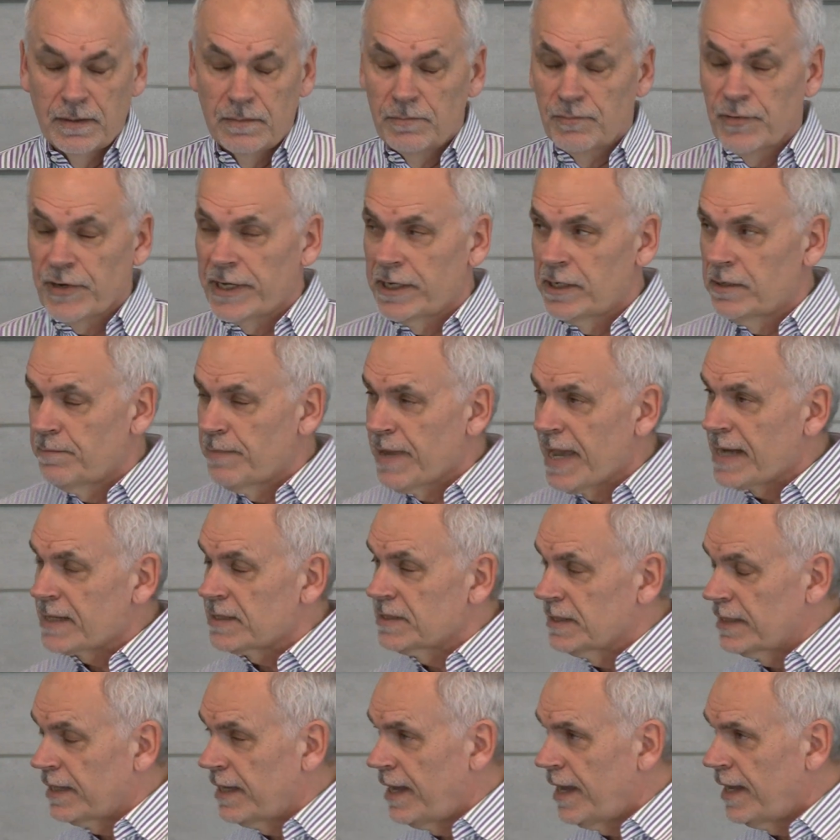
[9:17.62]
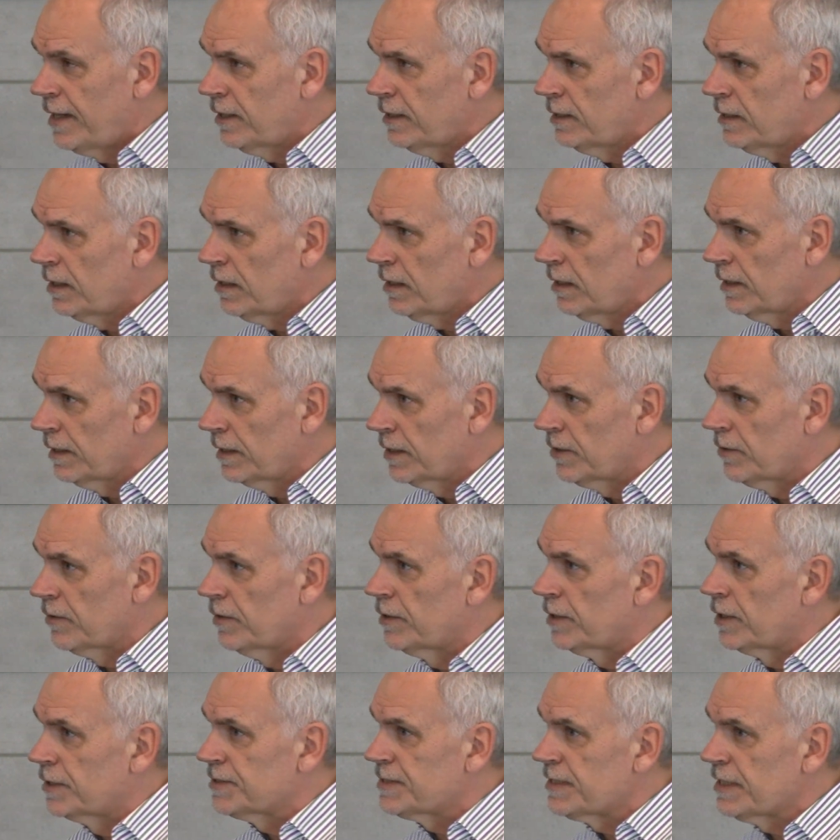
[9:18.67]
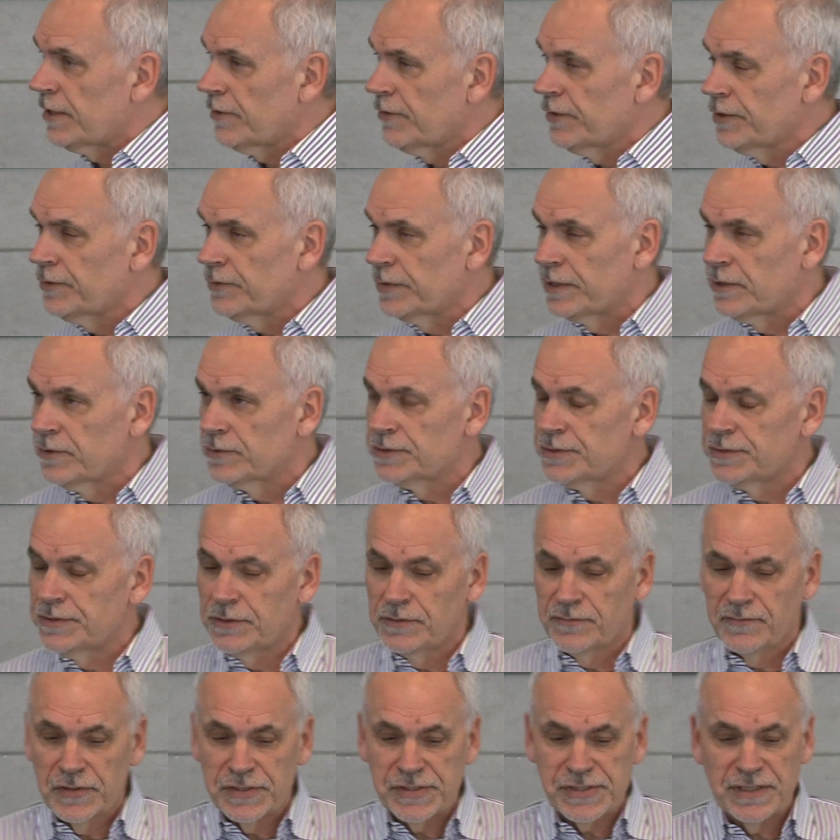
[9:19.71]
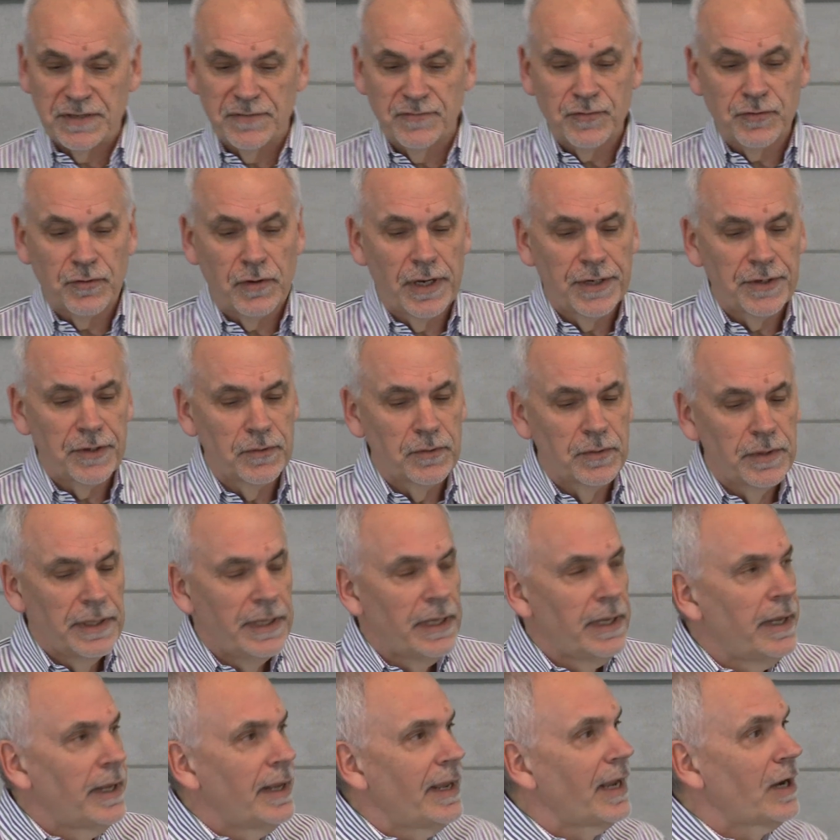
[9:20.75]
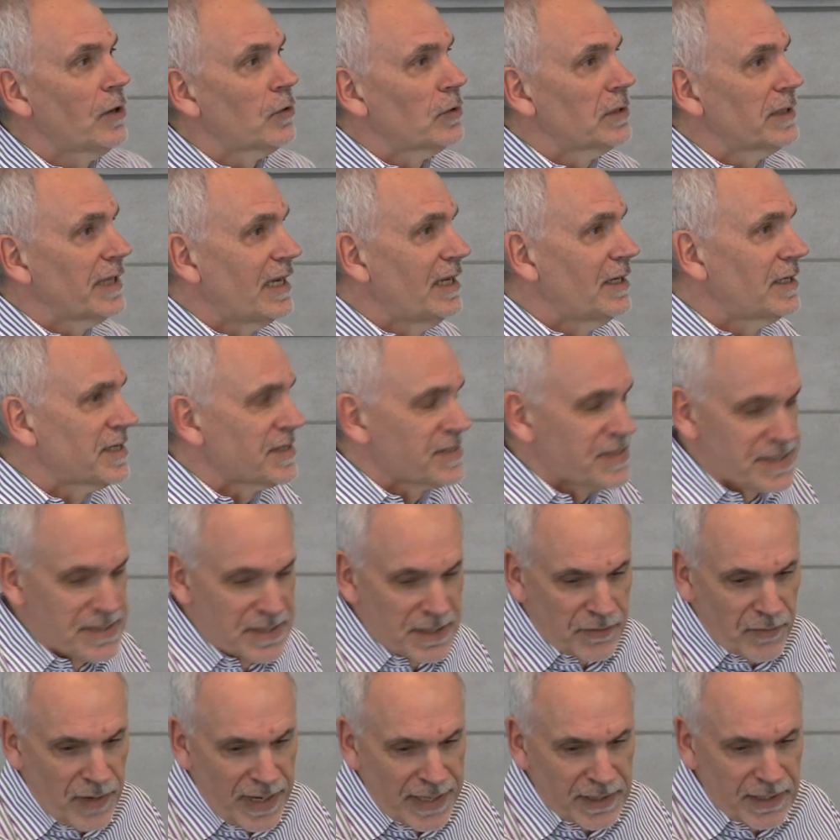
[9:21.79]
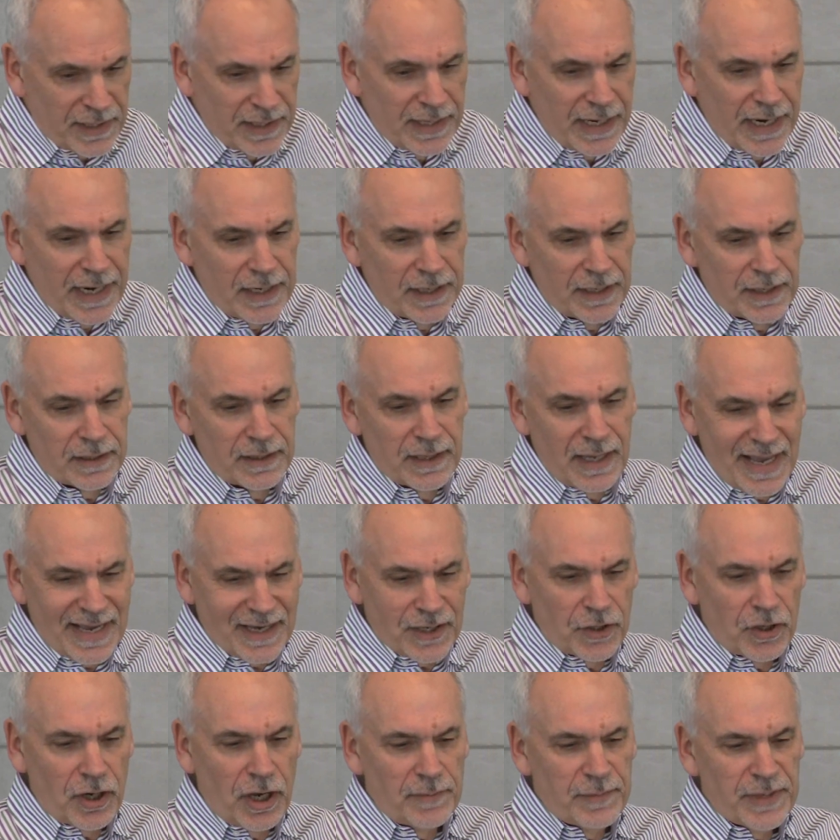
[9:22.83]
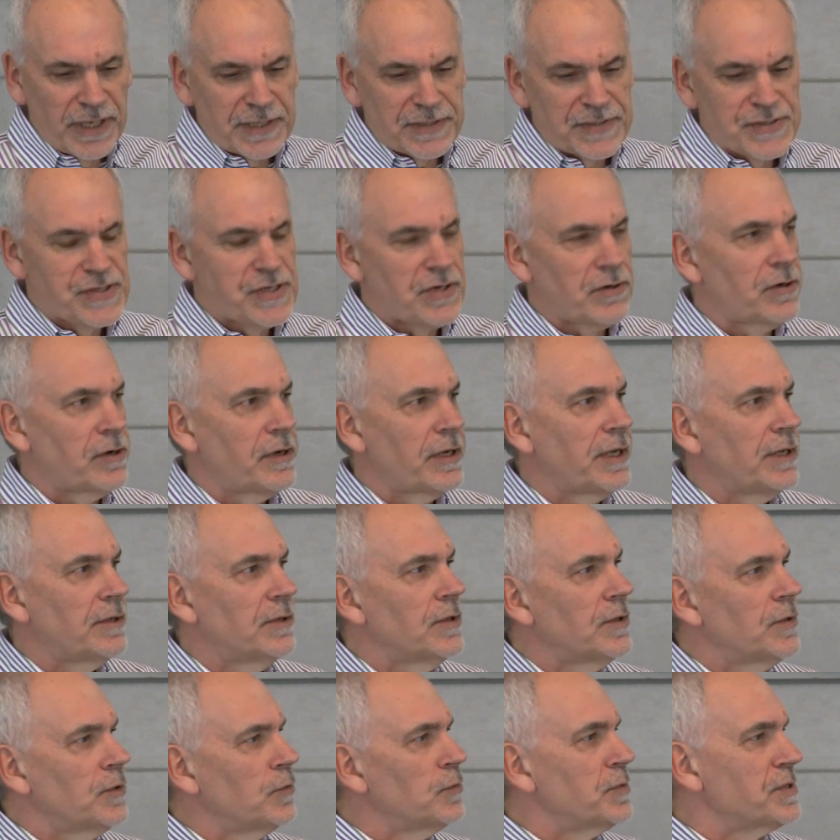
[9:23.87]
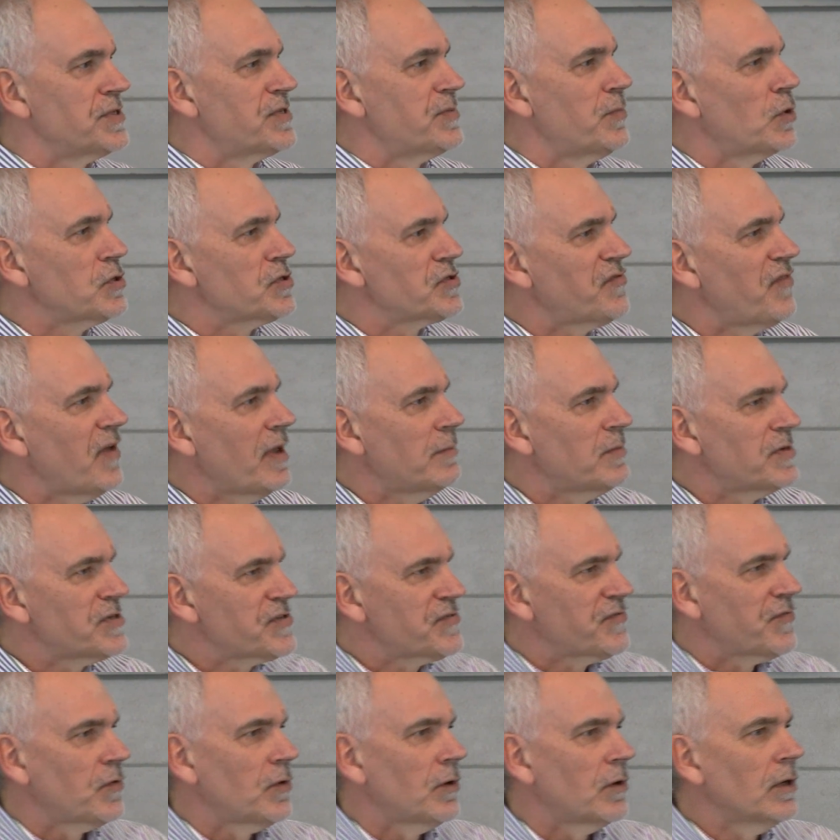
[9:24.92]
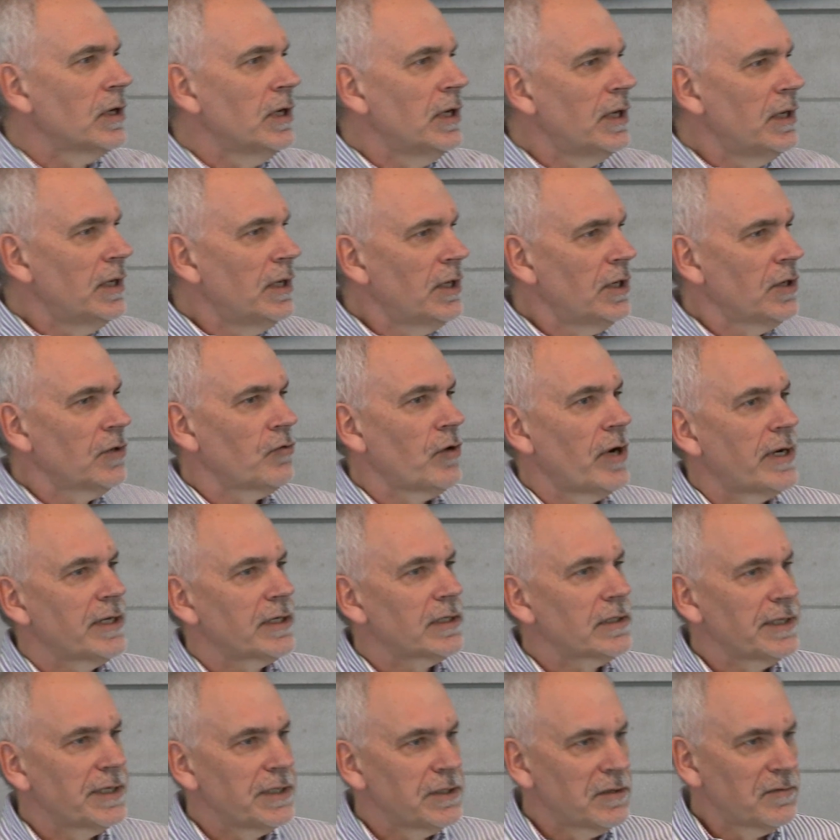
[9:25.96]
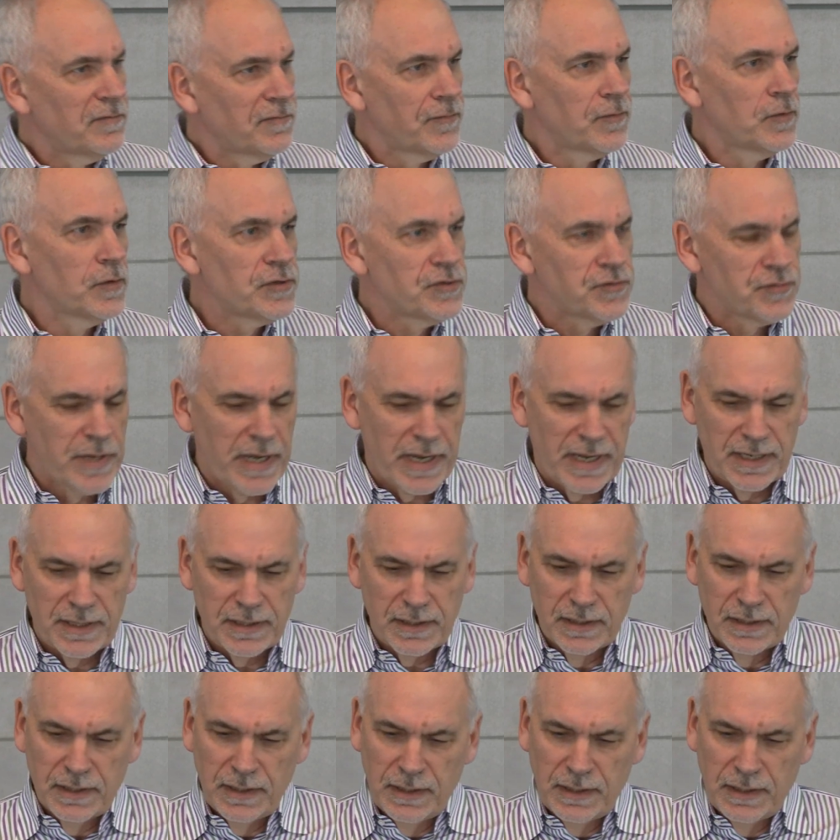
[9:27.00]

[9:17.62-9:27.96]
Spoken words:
Bringing it back to Canada, here in Ontario, here to the University of Toronto, Harold Innes, the great Canadian economic historian who was most famous for chronicling the fur trade